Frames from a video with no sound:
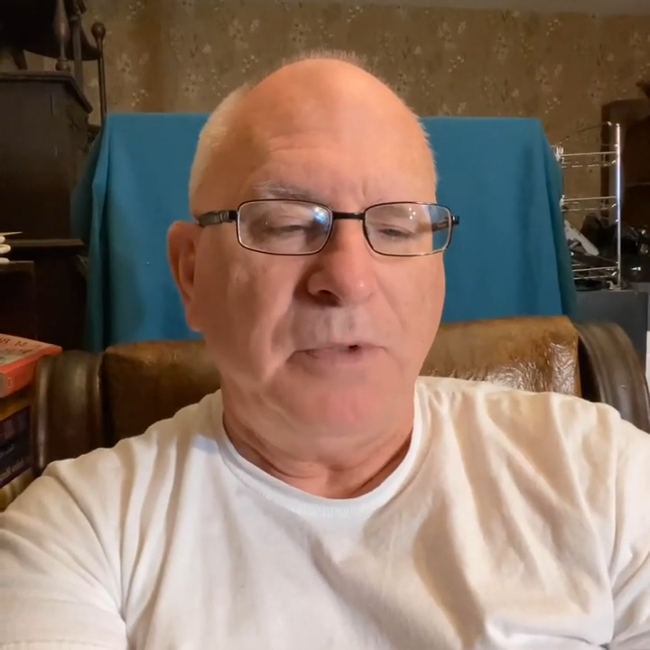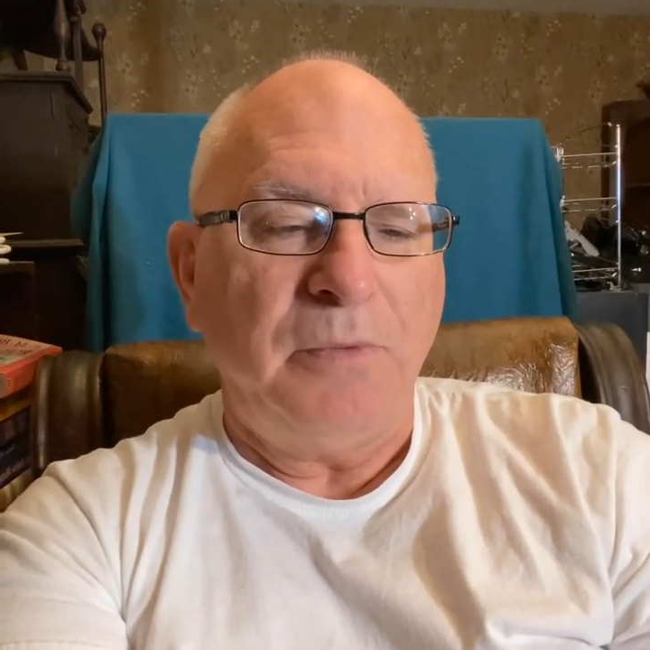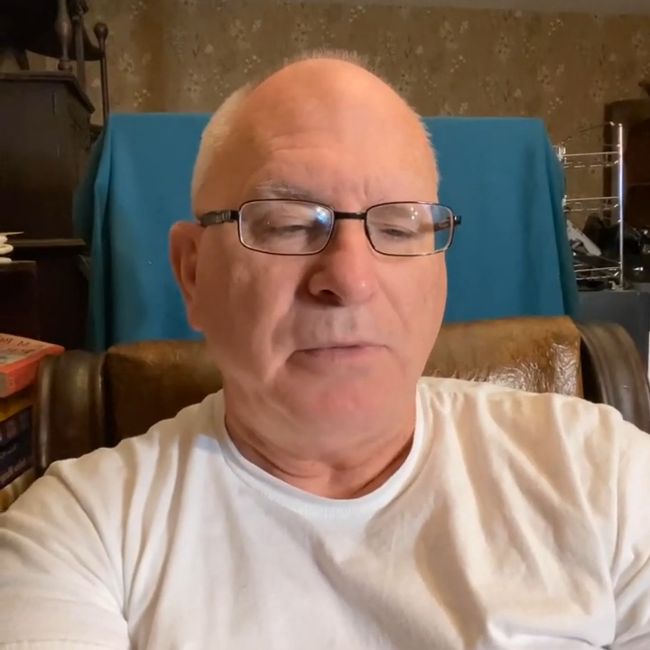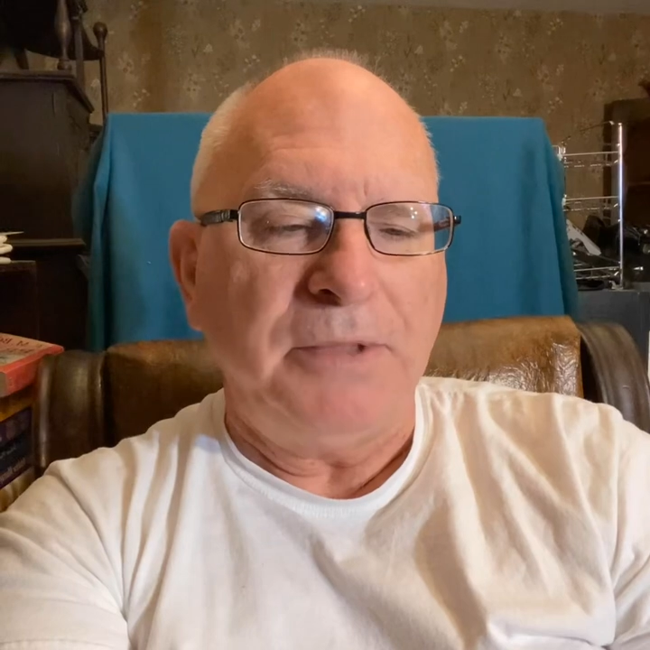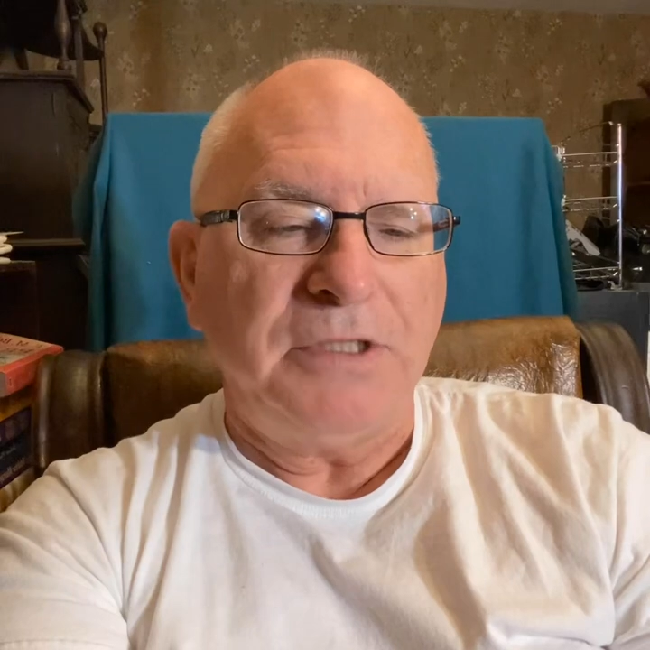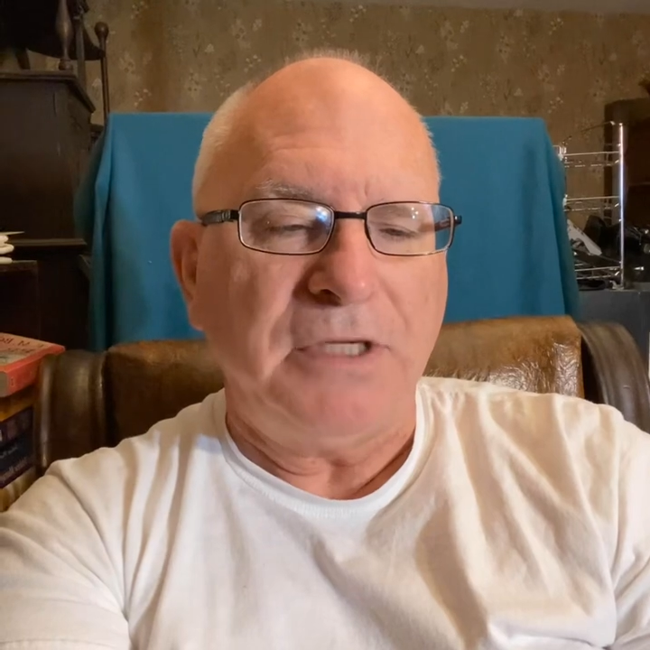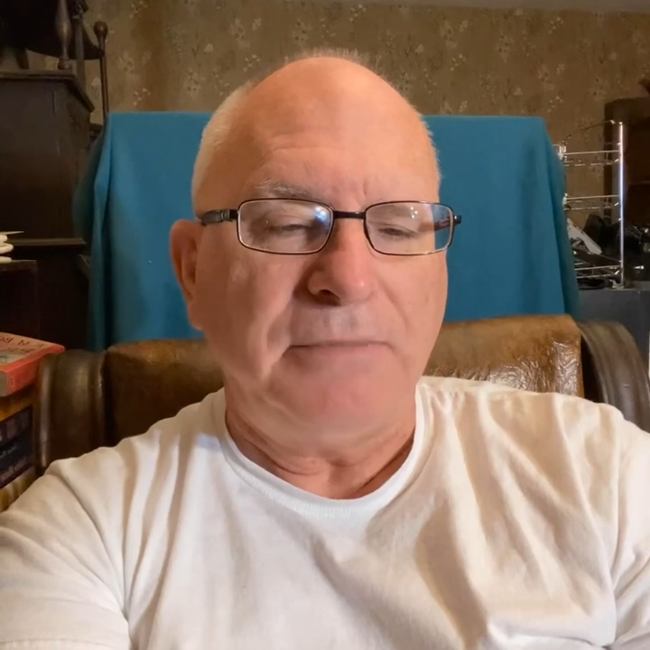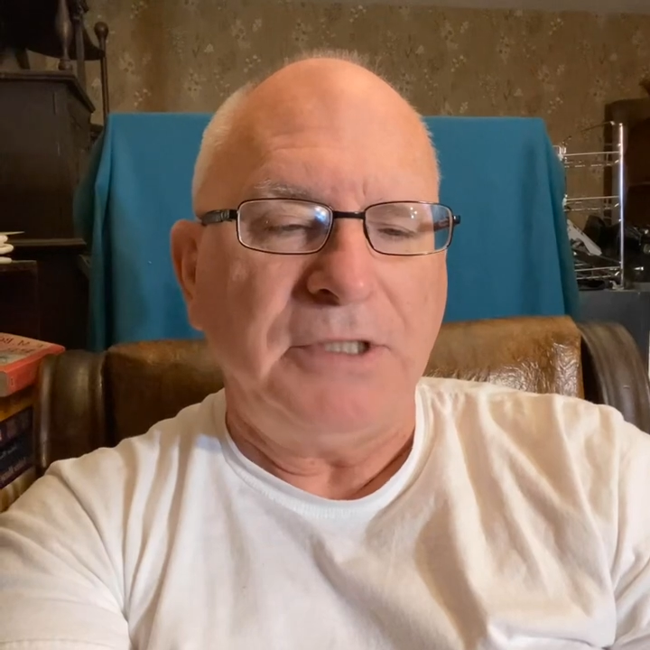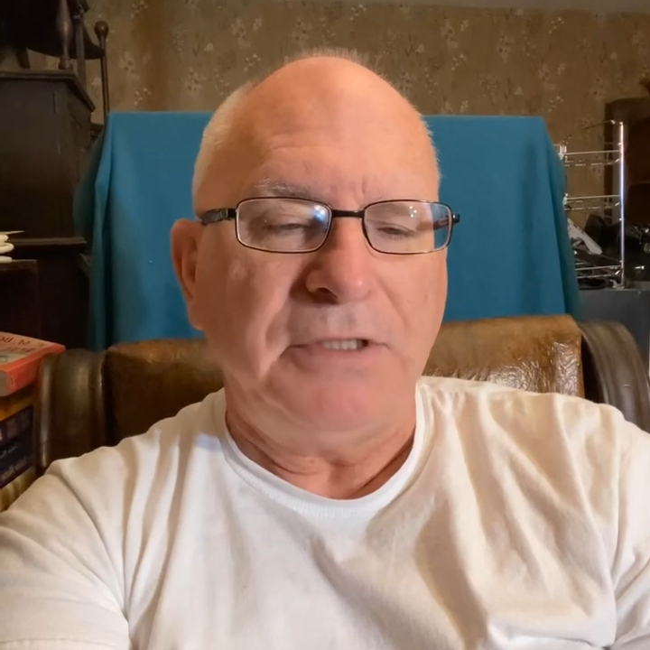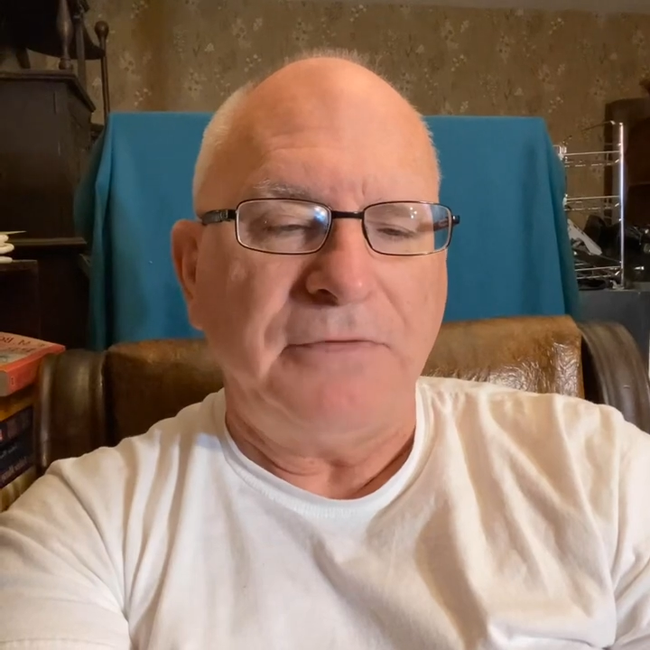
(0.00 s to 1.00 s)
we won't be
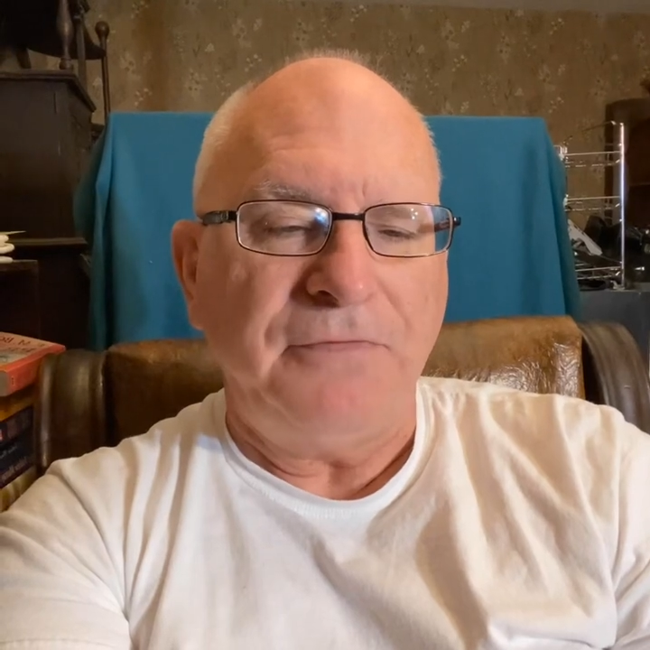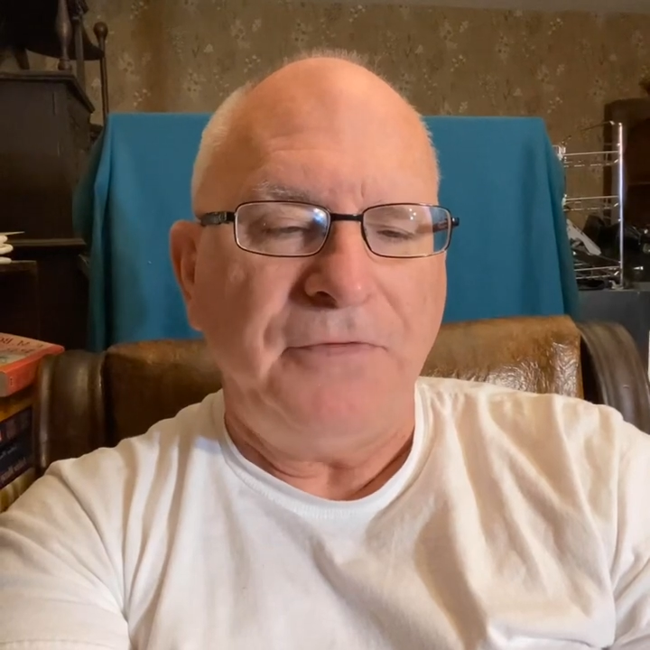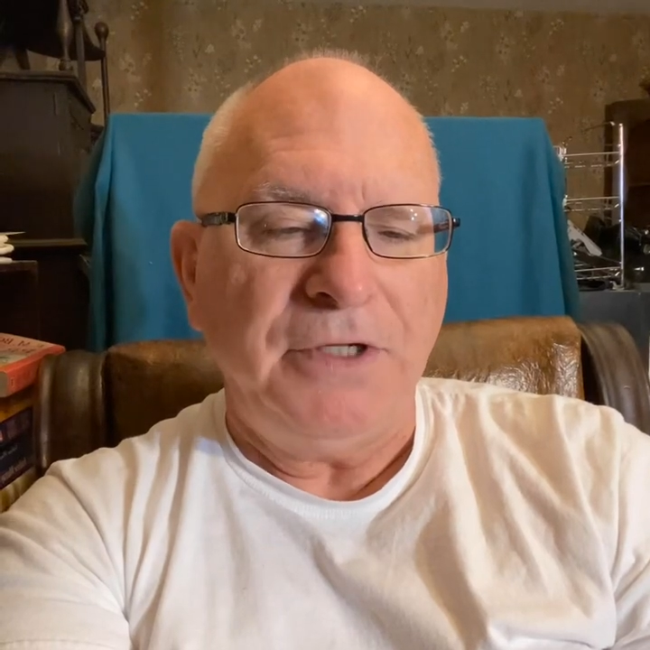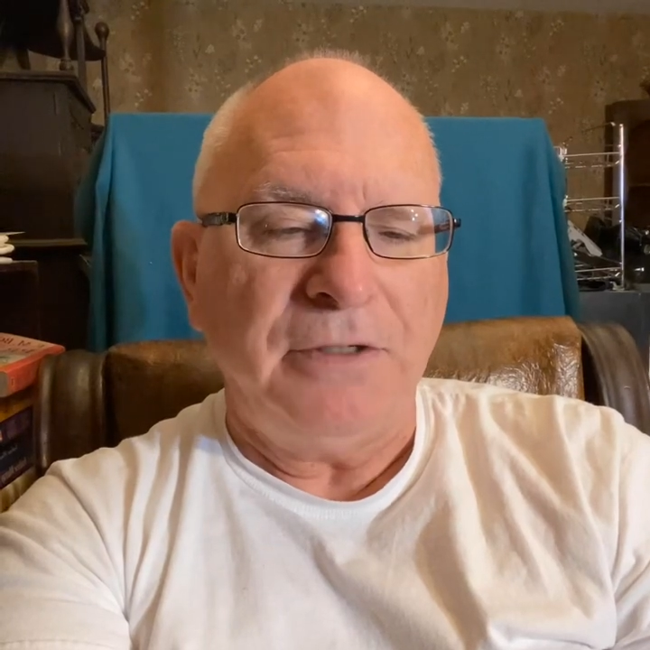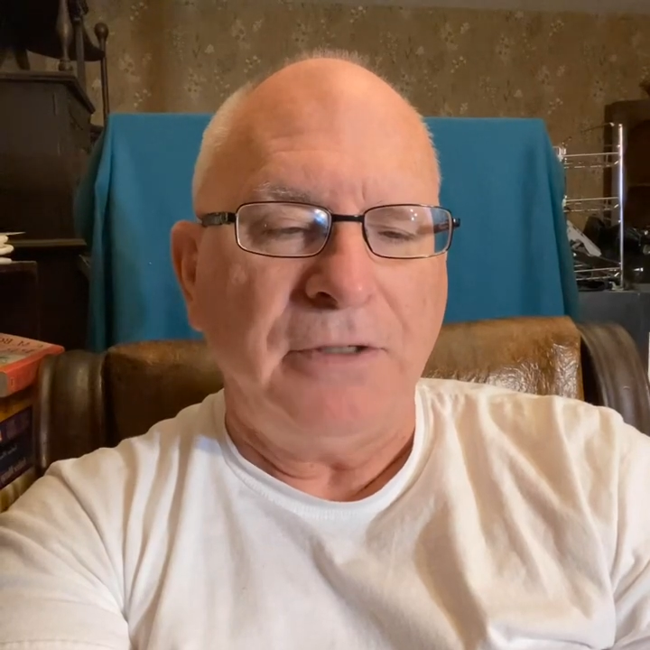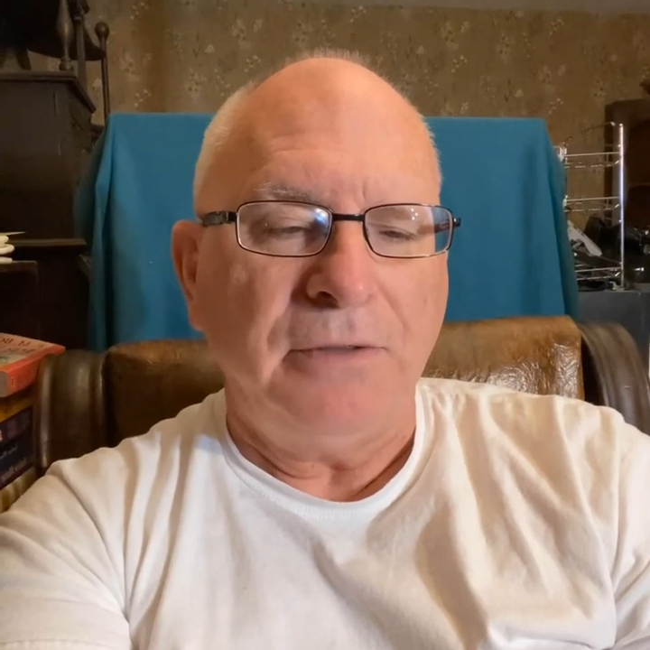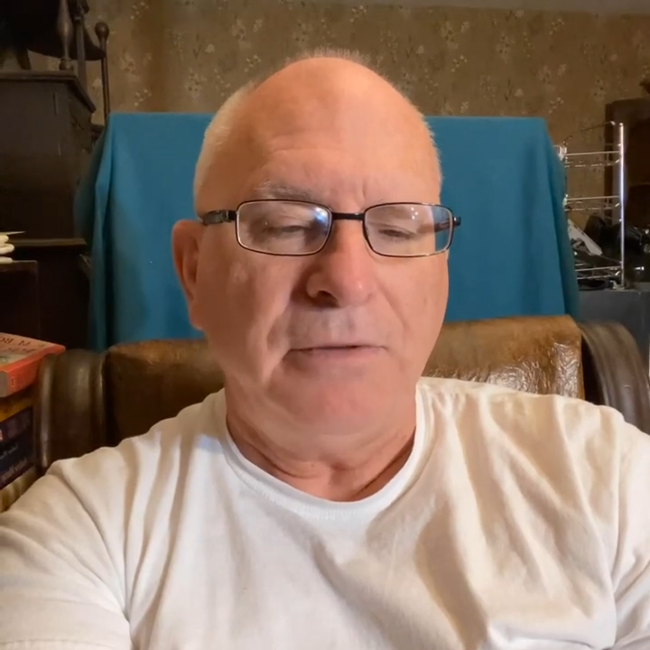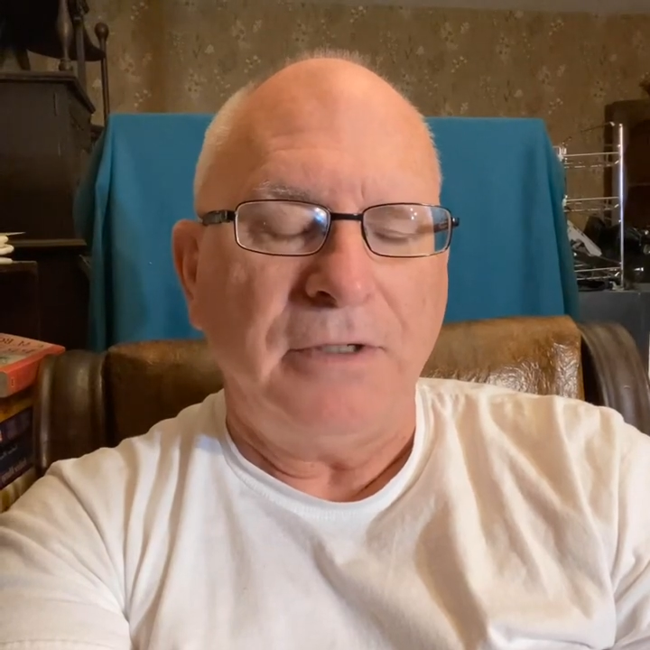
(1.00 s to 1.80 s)
subject to fear.